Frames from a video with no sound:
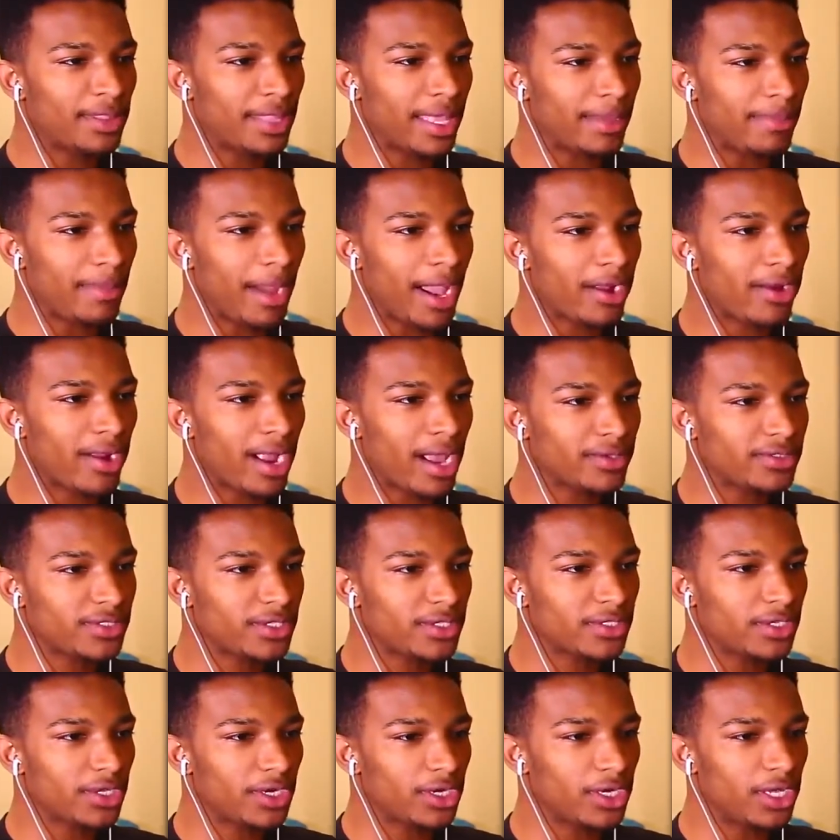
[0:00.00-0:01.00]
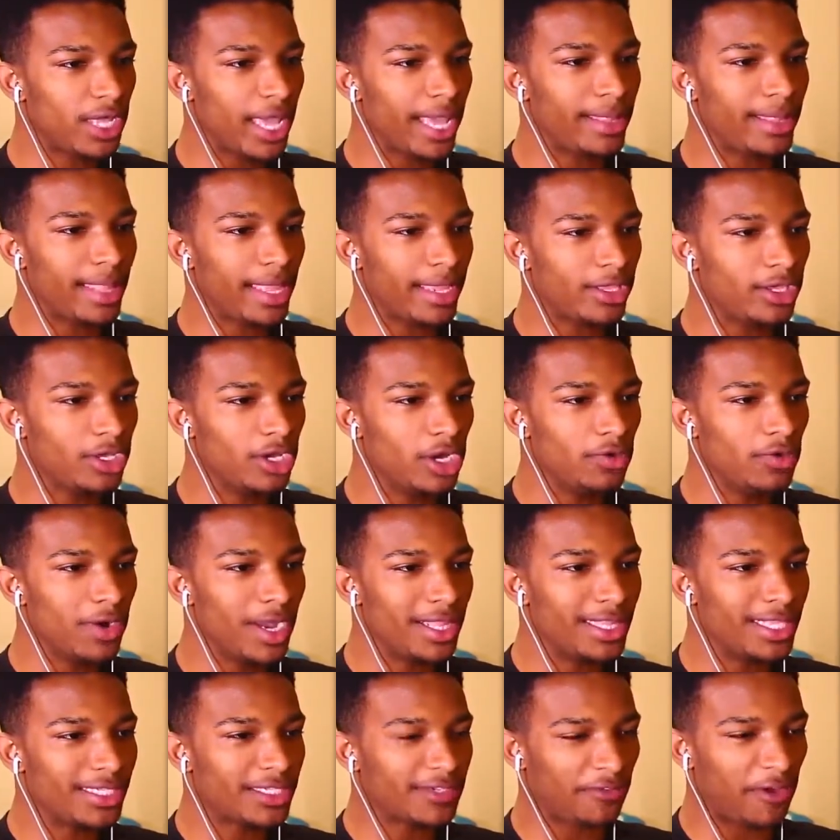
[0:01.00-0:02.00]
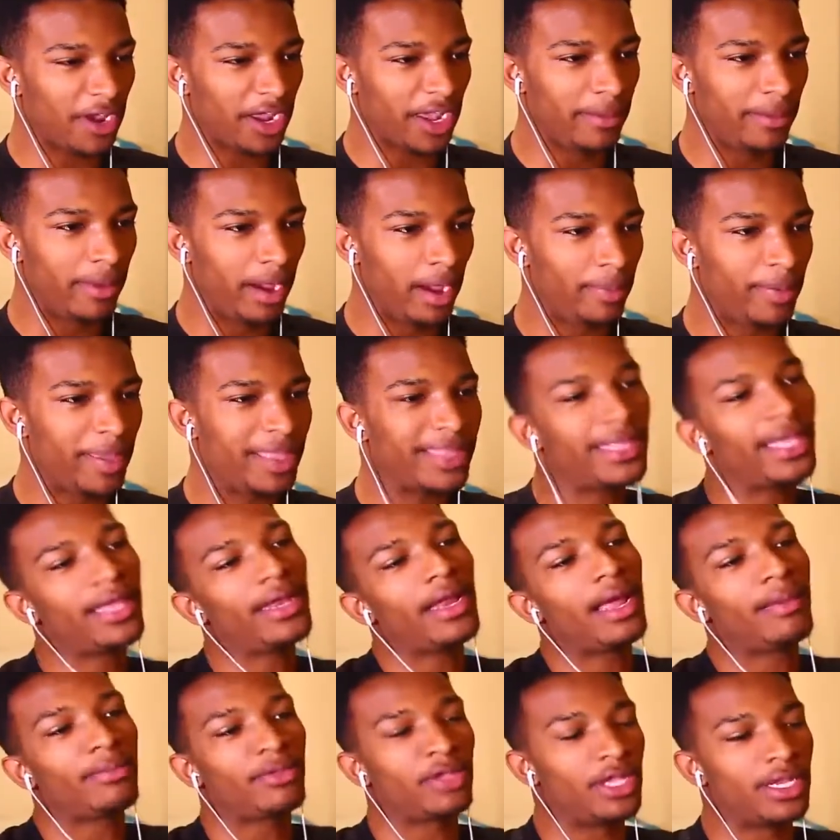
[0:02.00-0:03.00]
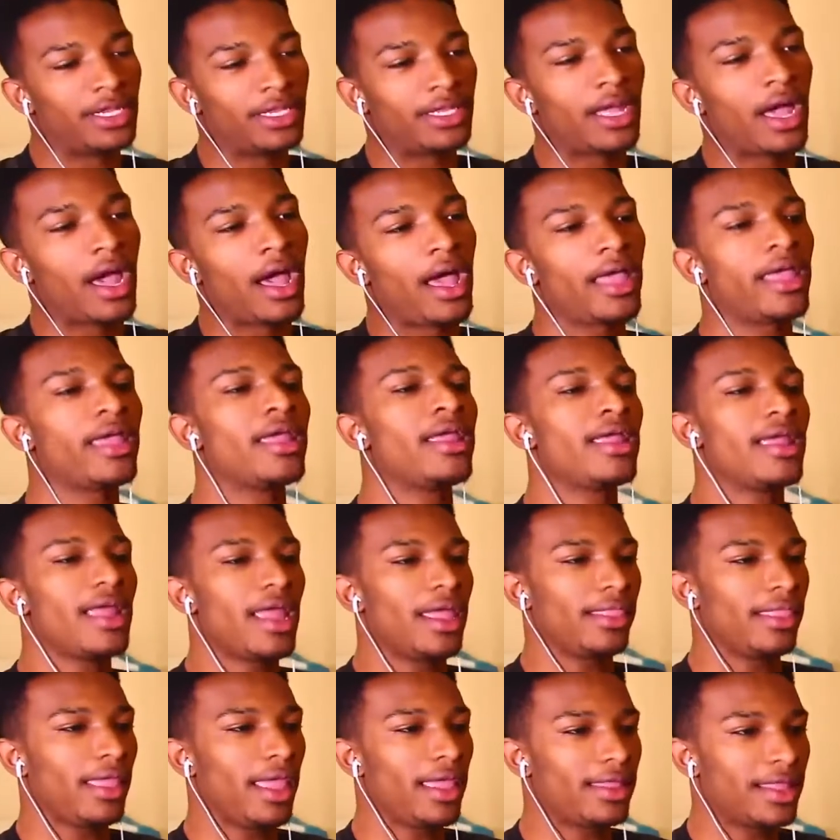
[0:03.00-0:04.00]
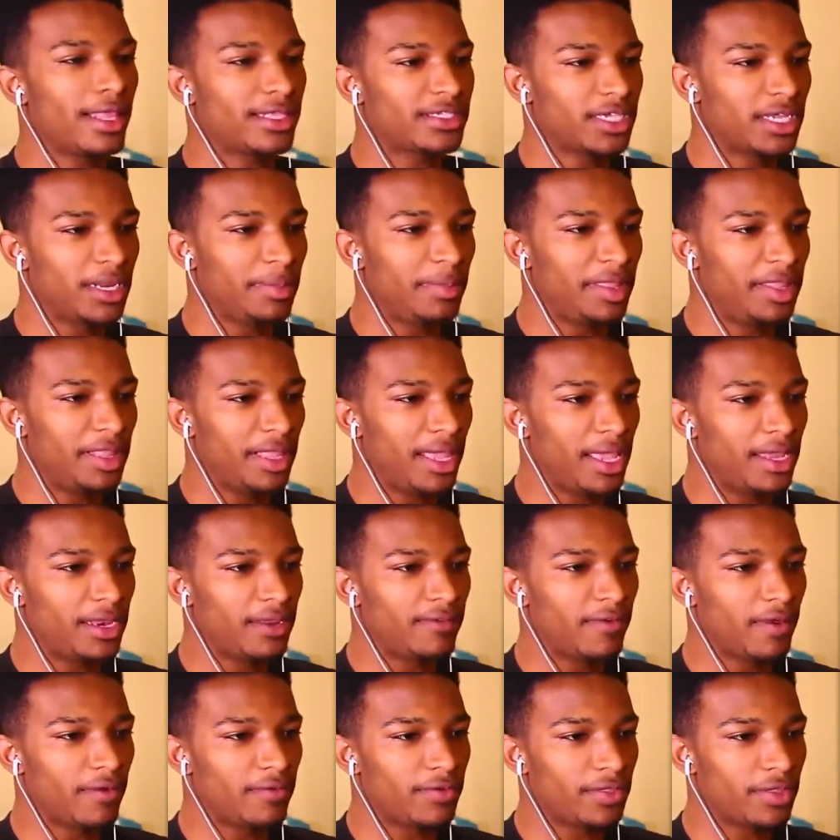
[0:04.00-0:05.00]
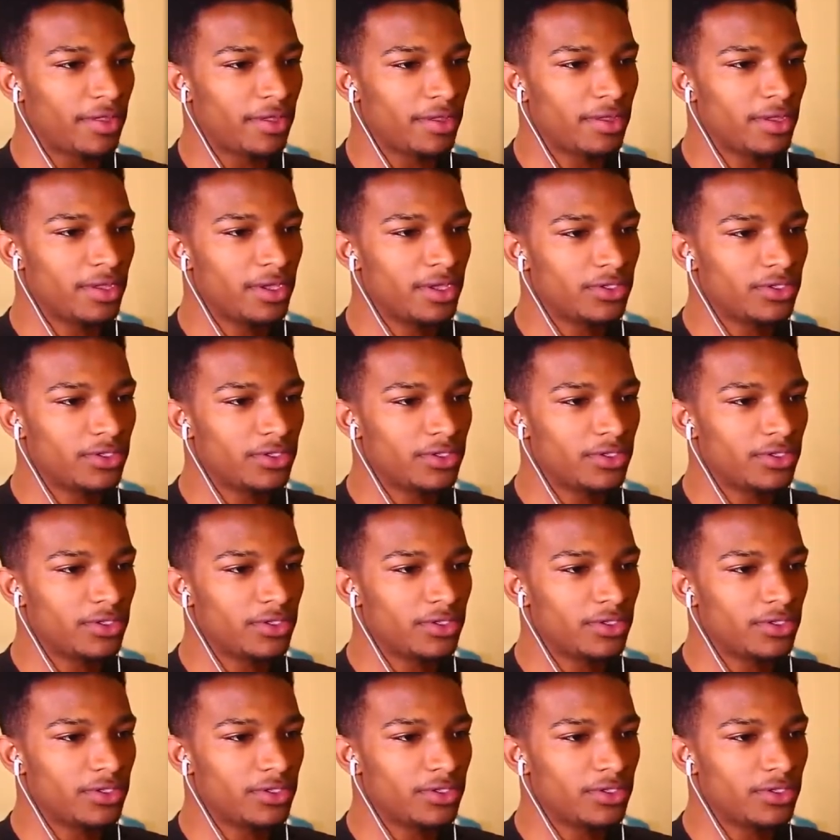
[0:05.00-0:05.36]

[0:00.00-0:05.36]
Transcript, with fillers: Like my crowd's just gonna get like, you know what? Let's fuck him up, and then I'm gonna die, and then that's gonna be the end of everything.